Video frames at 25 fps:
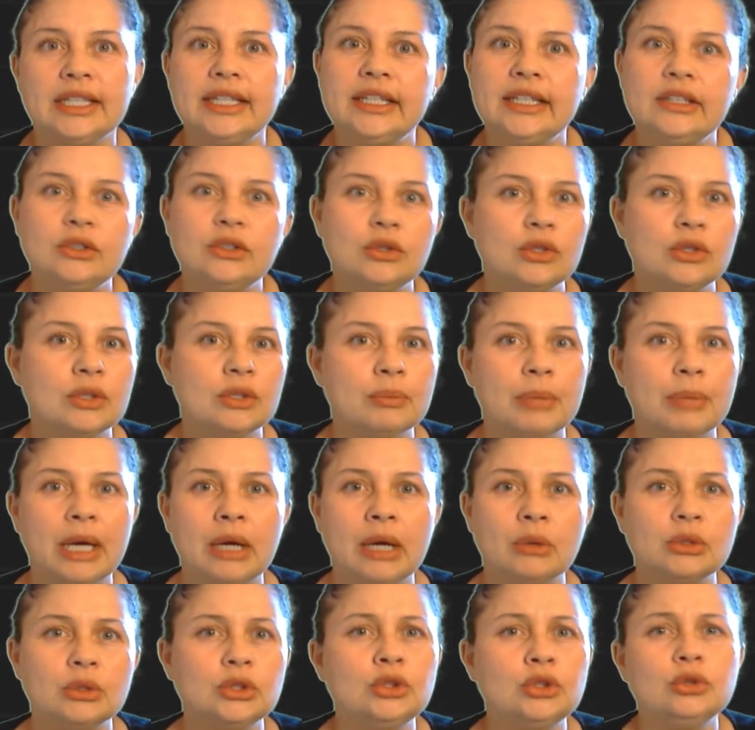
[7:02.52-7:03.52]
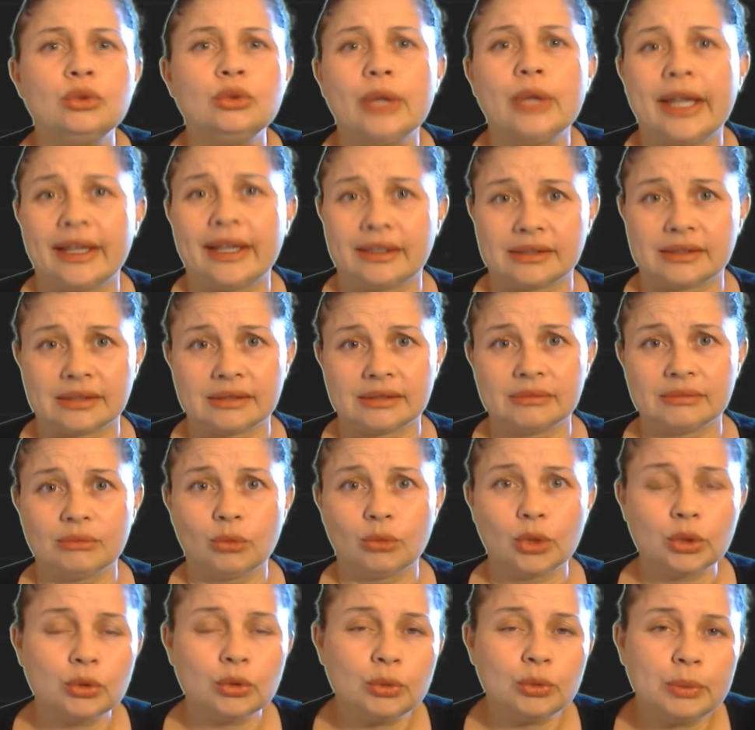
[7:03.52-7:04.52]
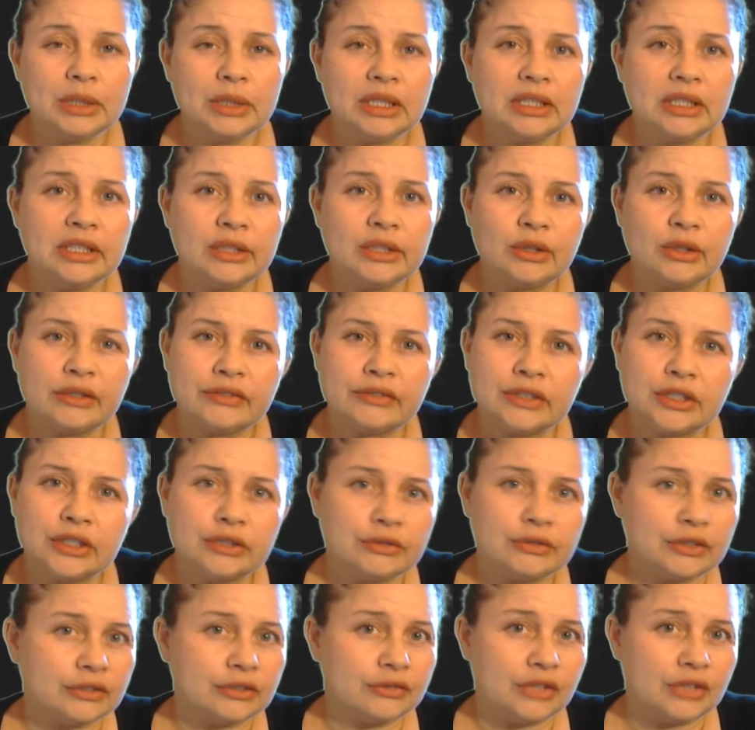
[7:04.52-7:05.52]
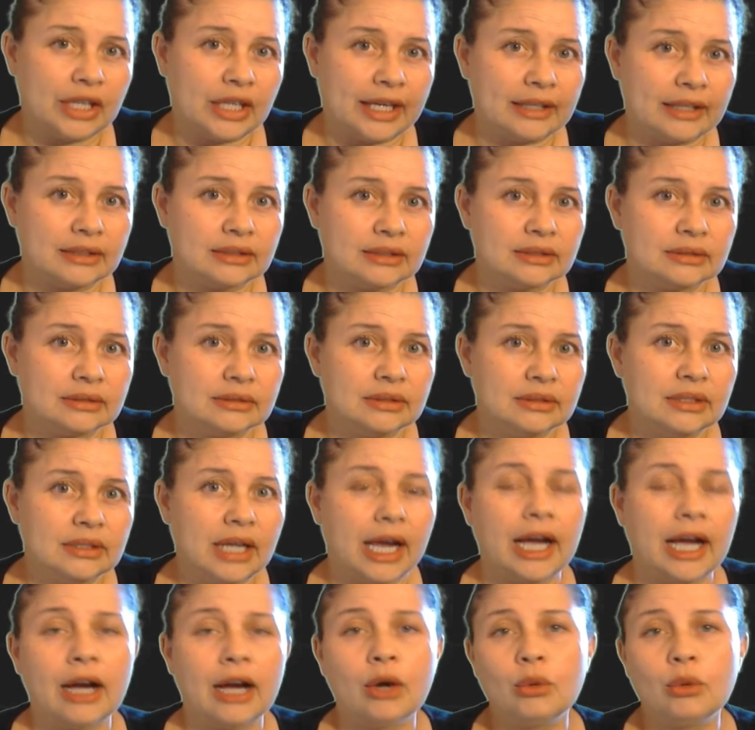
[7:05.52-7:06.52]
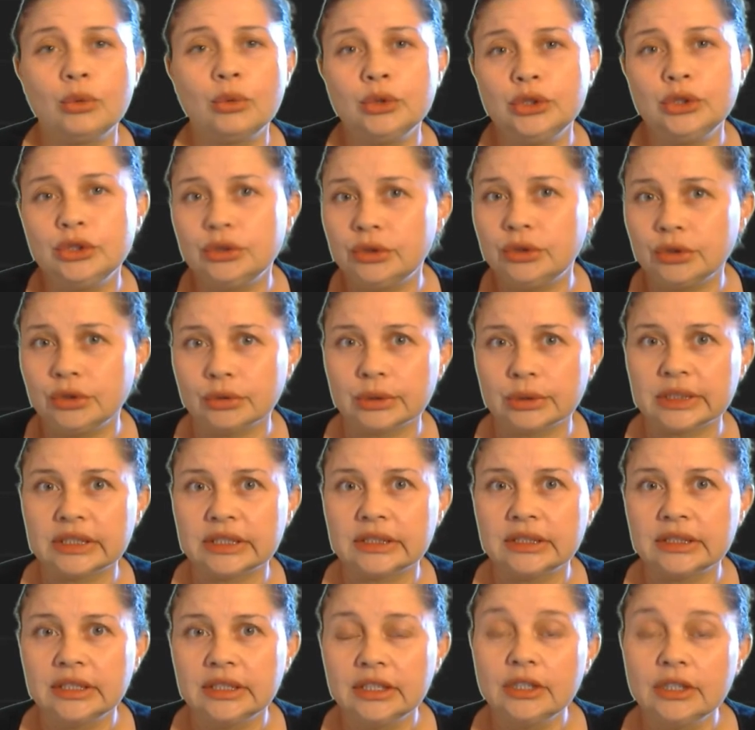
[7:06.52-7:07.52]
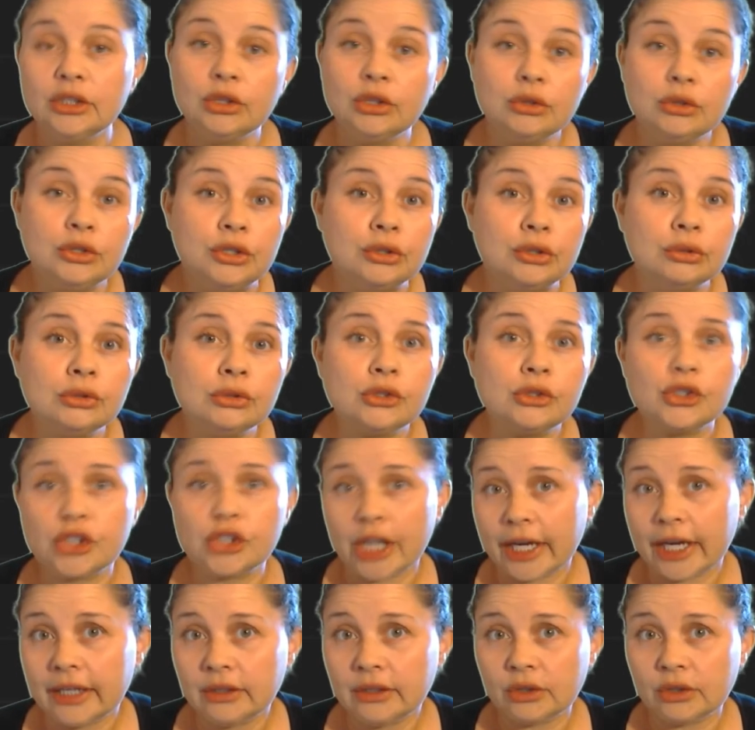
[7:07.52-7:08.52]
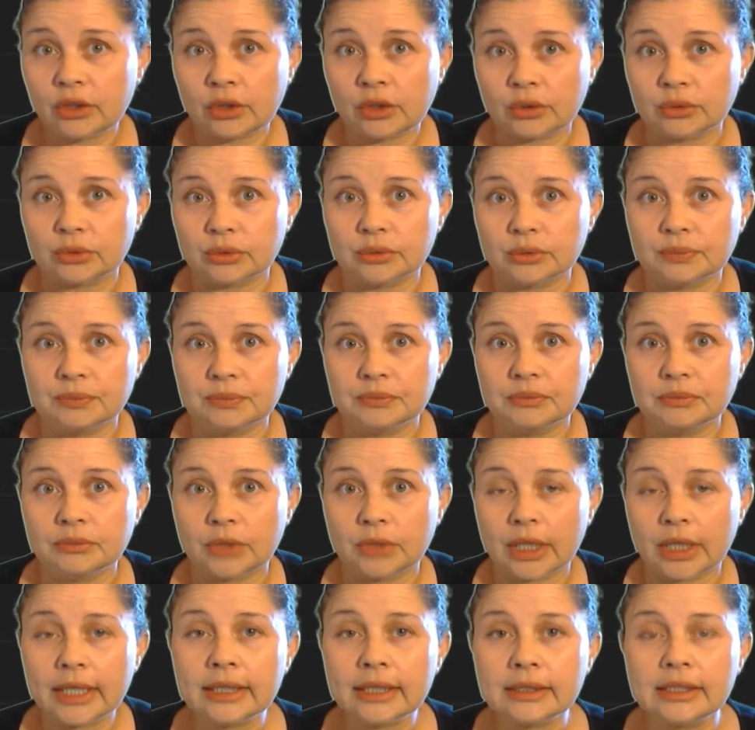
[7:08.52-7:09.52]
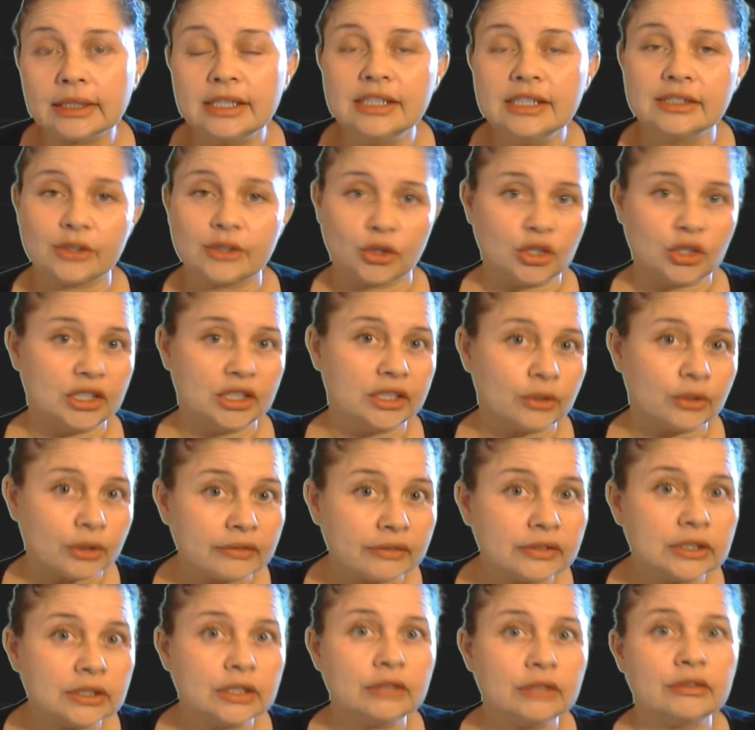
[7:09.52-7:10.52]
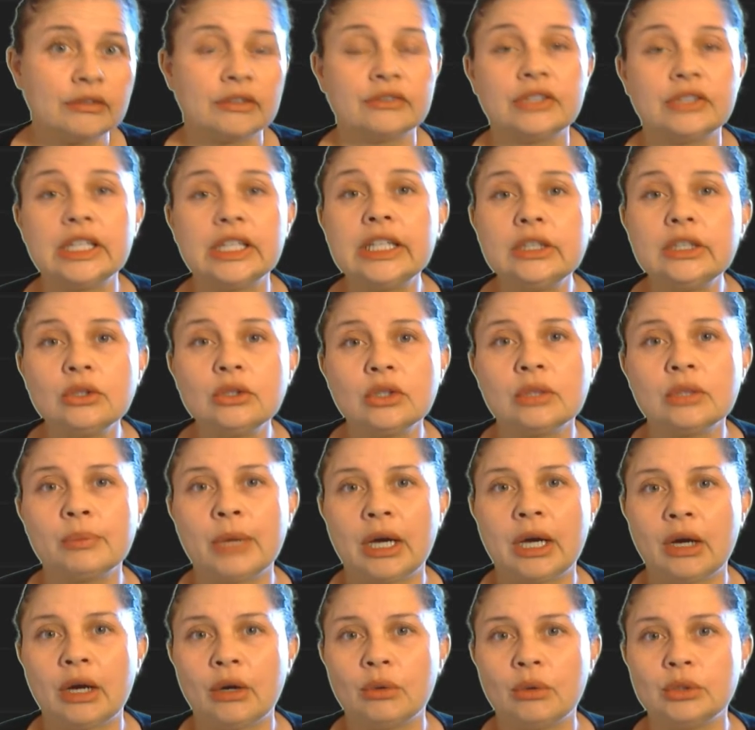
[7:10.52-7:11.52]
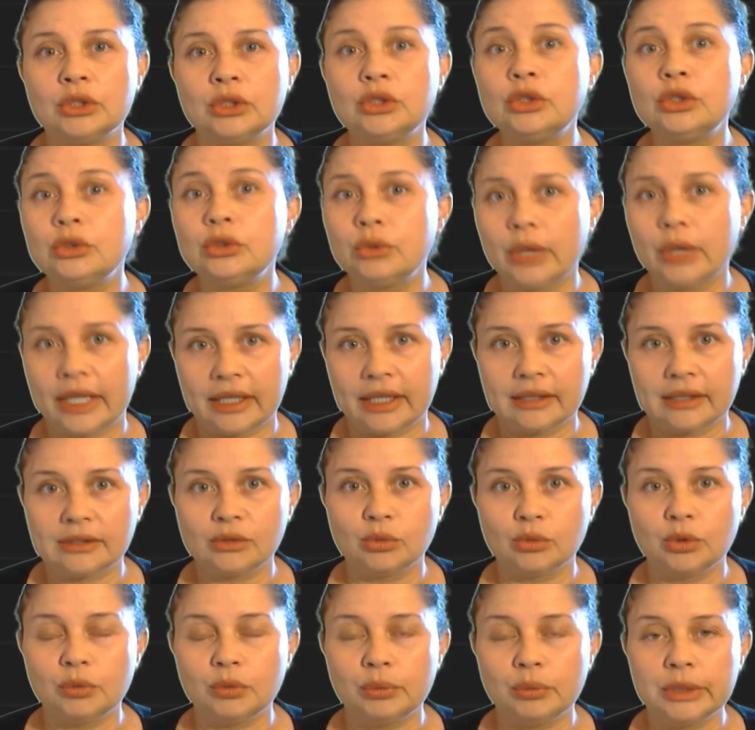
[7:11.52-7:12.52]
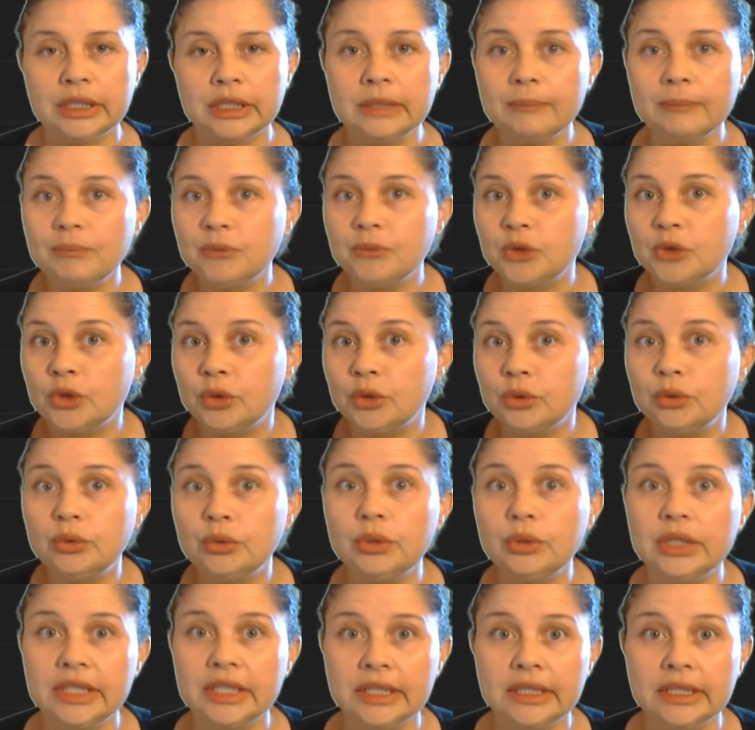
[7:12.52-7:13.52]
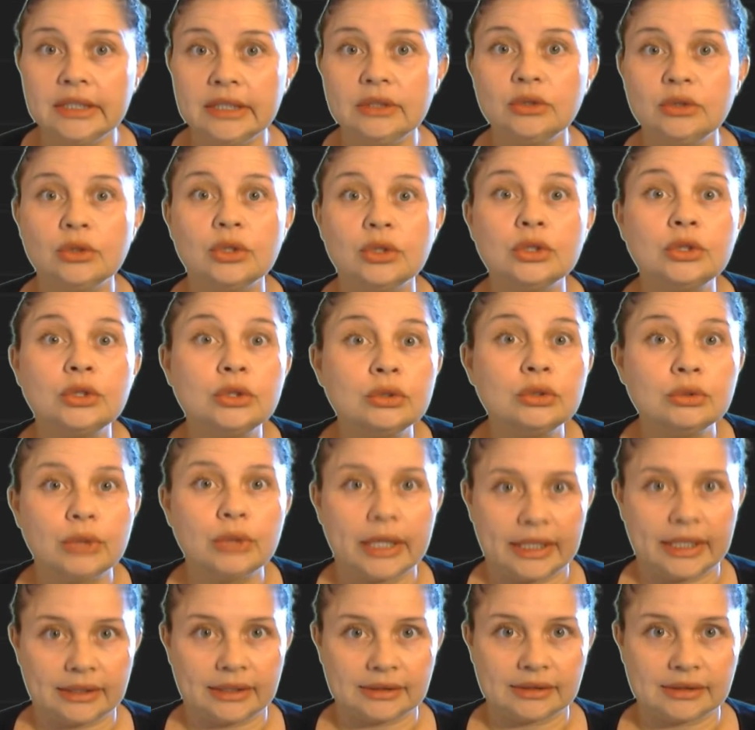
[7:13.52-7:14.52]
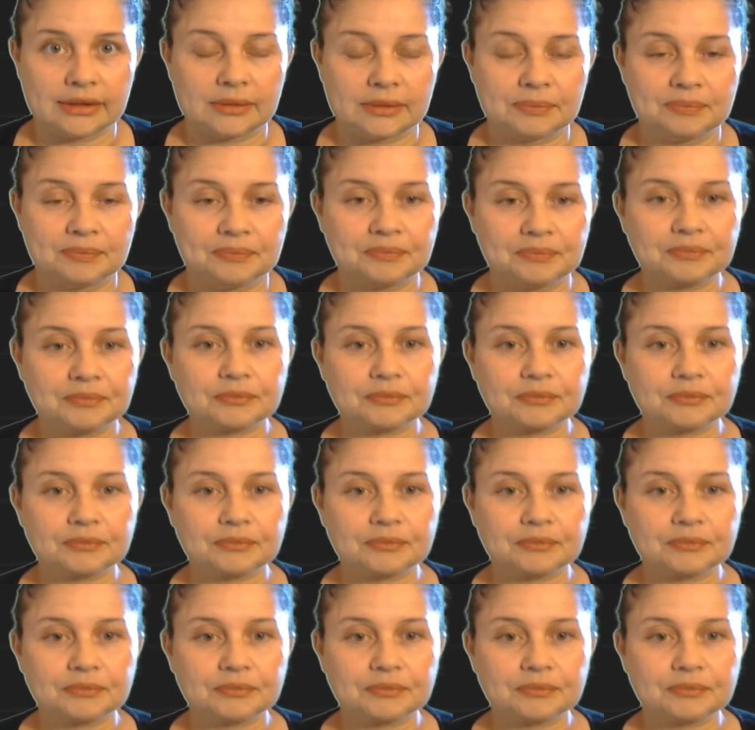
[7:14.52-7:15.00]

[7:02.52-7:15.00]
had e to the power two x, what would be the derivative of that? How would you do it? You'd use chain rule, right? So the derivative of e to the power two x would be two e to the two x.